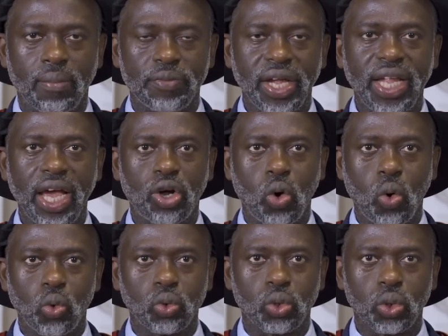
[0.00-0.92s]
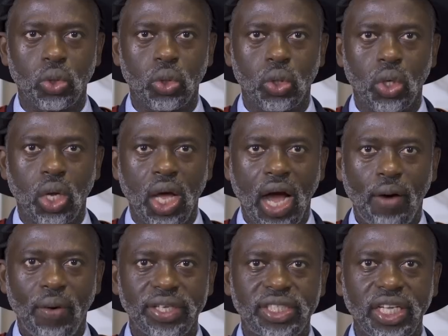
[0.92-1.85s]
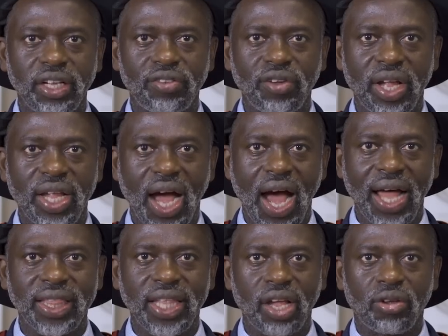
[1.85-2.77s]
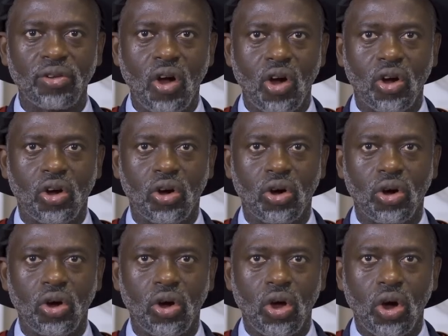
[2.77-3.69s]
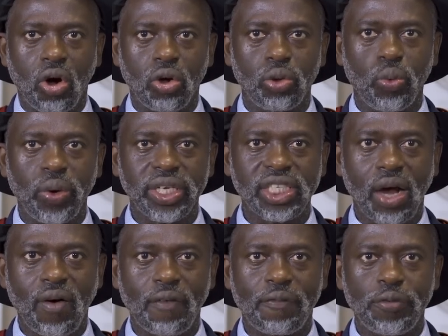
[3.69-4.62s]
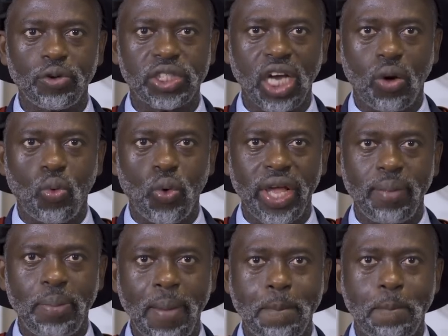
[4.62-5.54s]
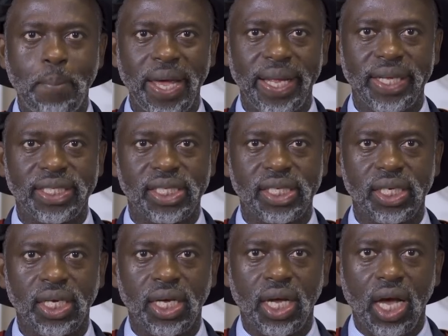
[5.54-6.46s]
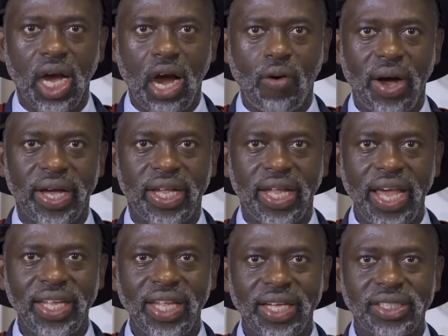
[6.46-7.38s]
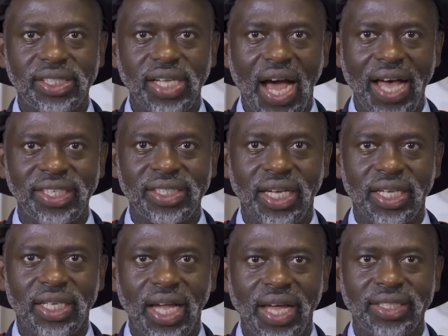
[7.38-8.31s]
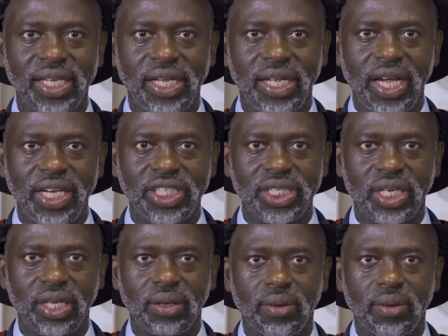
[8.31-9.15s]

and I quote, "Our children are the rock on which our future will be built, our greatest asset as a nation.